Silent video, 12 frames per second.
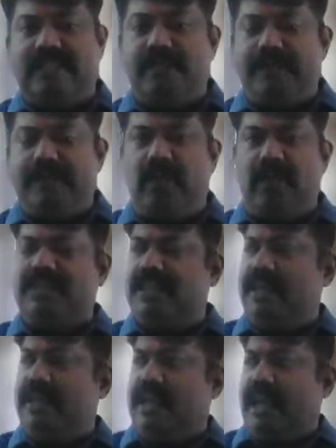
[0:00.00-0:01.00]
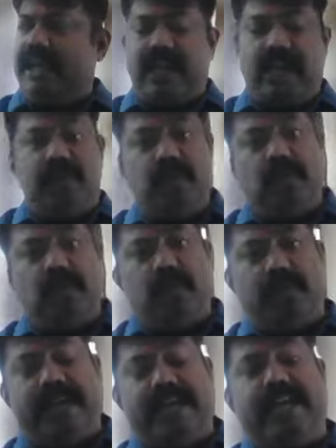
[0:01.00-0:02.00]
awareness because I come to
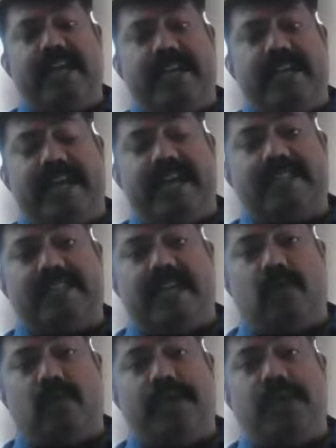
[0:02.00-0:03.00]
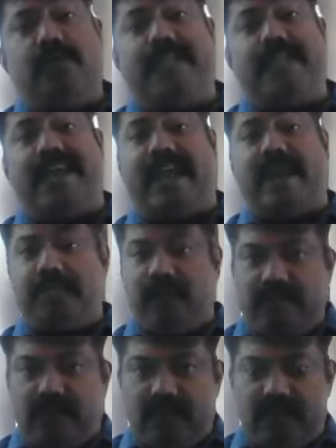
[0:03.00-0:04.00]
know India is going to be the
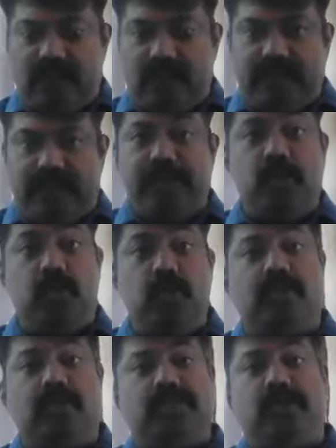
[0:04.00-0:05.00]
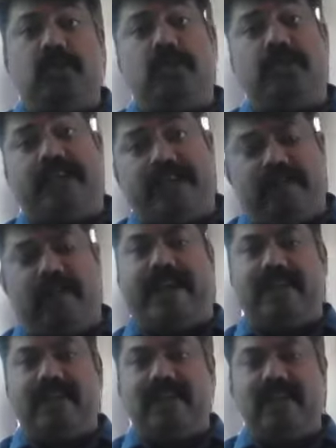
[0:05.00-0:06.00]
capital of the world in
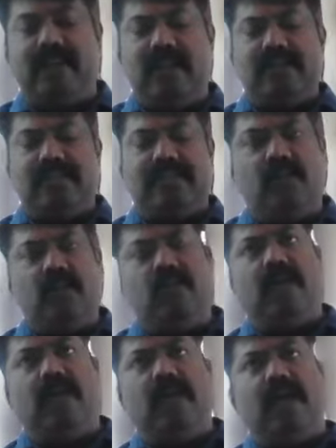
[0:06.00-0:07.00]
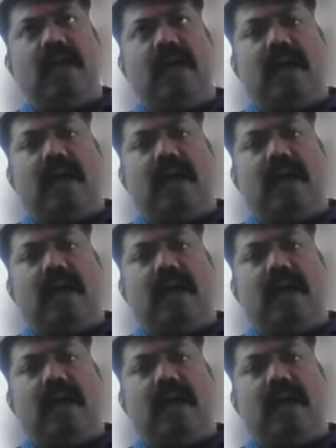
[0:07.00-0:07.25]
2025. So